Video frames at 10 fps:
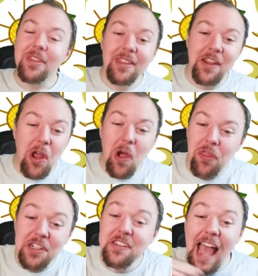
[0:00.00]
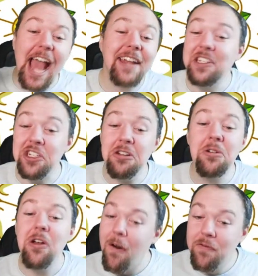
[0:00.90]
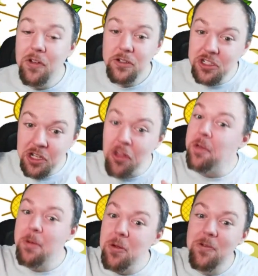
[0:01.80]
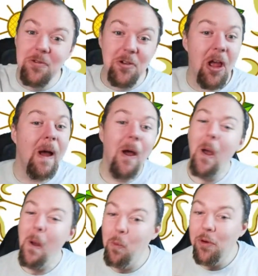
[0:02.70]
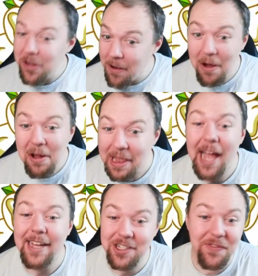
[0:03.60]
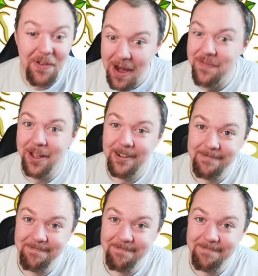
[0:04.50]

you know, this attitude of to the moon would not last forever.